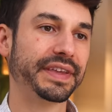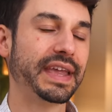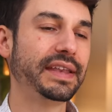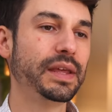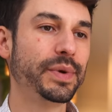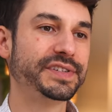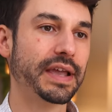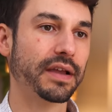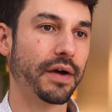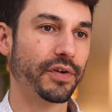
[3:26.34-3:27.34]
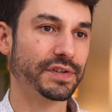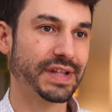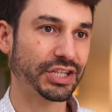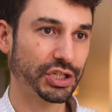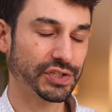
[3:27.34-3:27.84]
The kidney, we say, governs
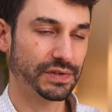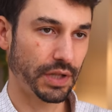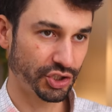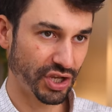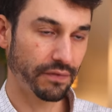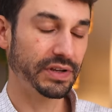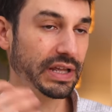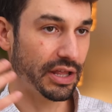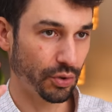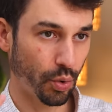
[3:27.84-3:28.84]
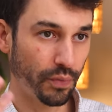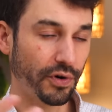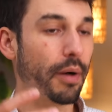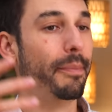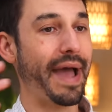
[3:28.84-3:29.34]
not just longevity and your
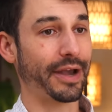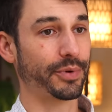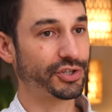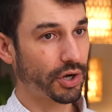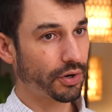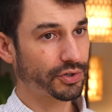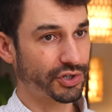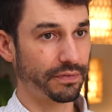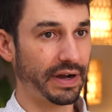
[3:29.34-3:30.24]
overall battery charge, your